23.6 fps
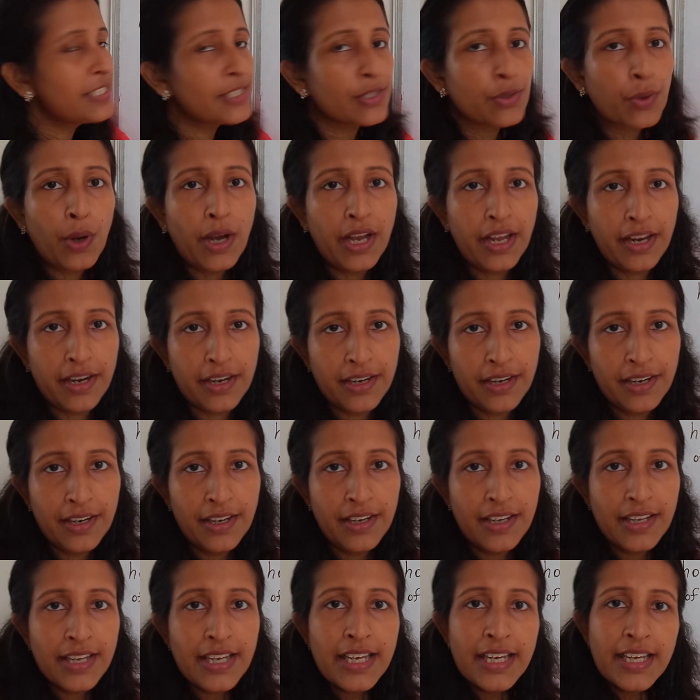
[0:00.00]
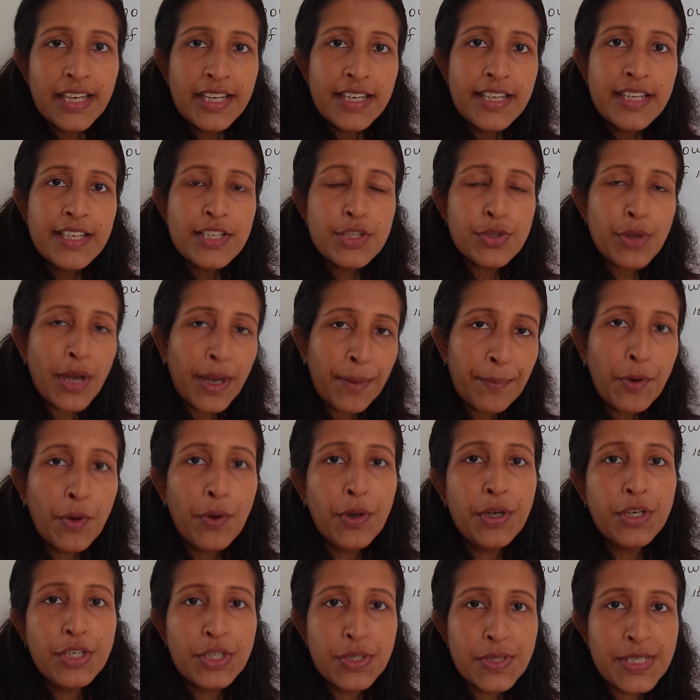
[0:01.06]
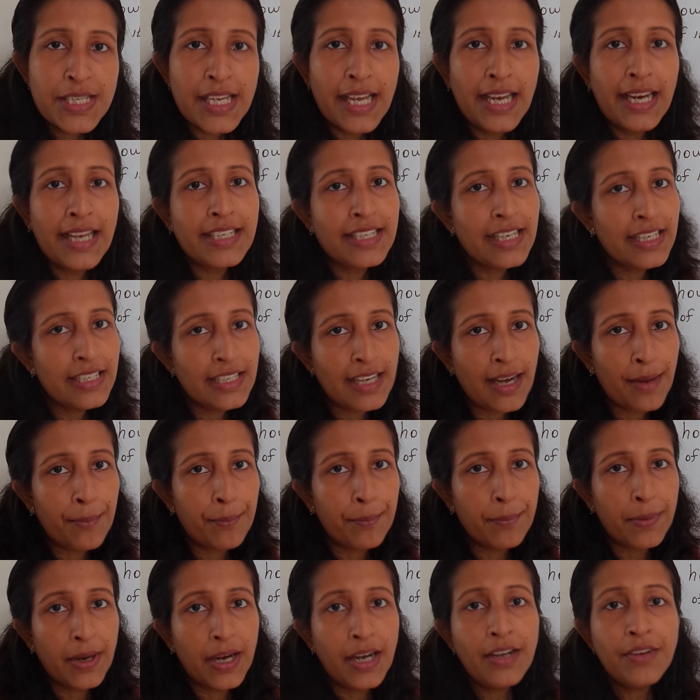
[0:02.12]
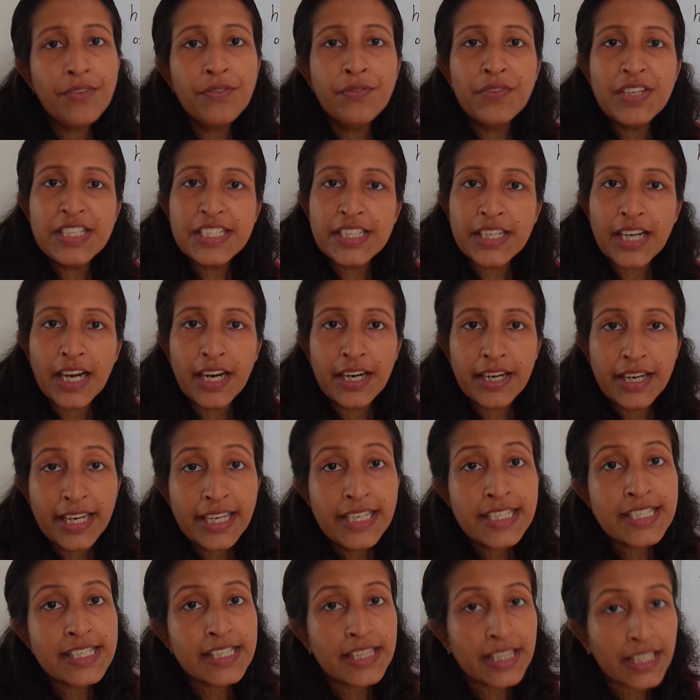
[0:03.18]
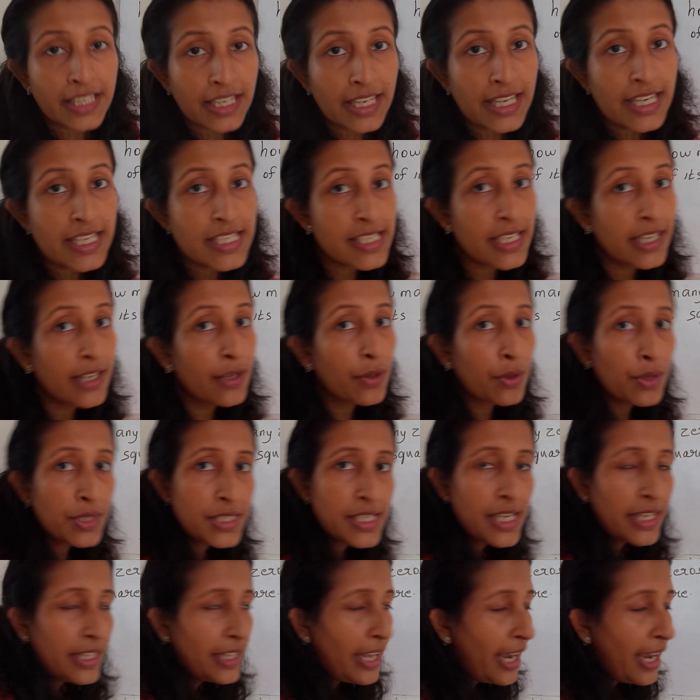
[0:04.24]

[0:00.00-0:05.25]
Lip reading: square? So I am going to select a number which contains 3 zeros at the